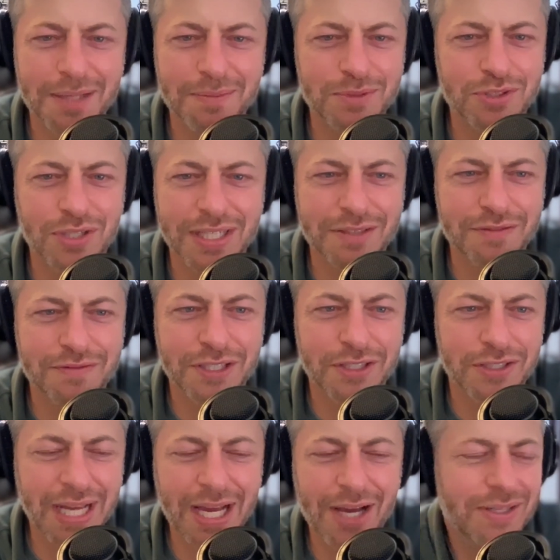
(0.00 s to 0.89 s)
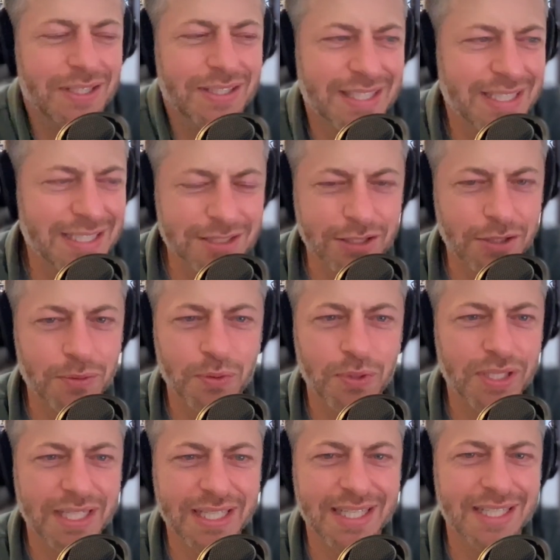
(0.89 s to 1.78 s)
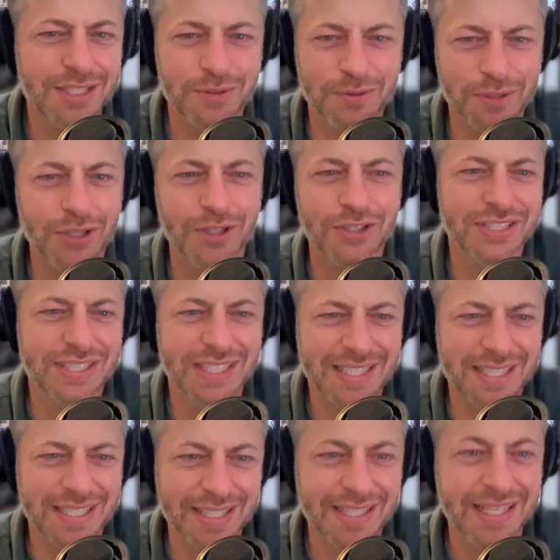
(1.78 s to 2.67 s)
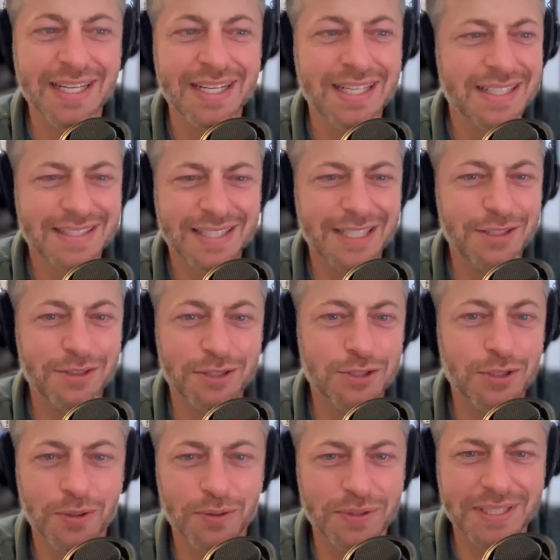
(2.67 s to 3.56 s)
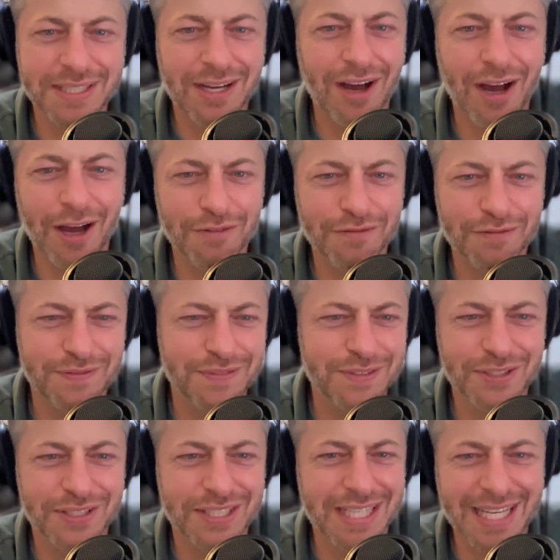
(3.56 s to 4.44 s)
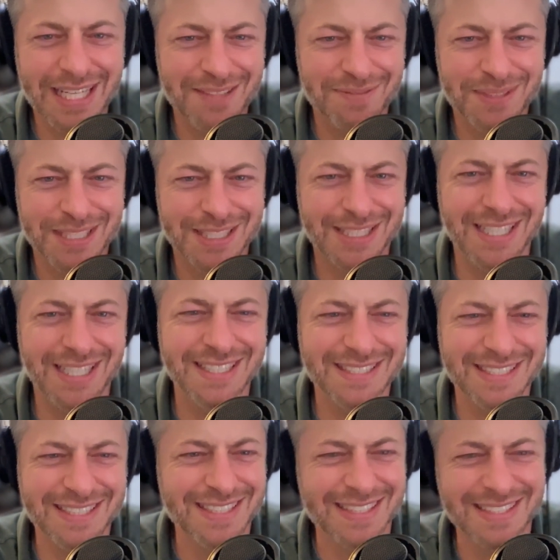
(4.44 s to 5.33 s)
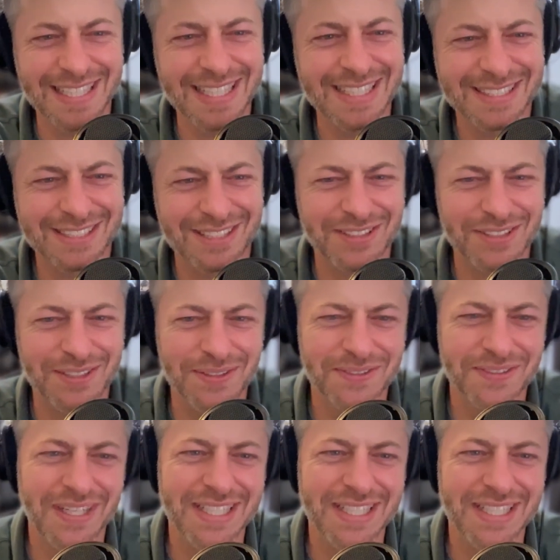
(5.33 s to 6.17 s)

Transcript: trying to figure it out and things aren't working and you rehearsed it and then you're totally off your game because things aren't going right.